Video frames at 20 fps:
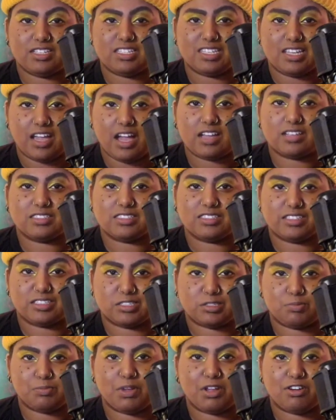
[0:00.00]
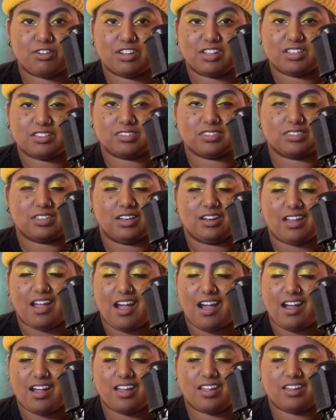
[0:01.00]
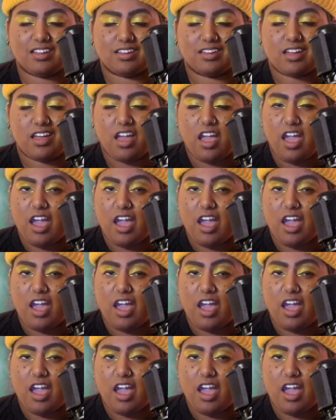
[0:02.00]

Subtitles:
ETS experience, and I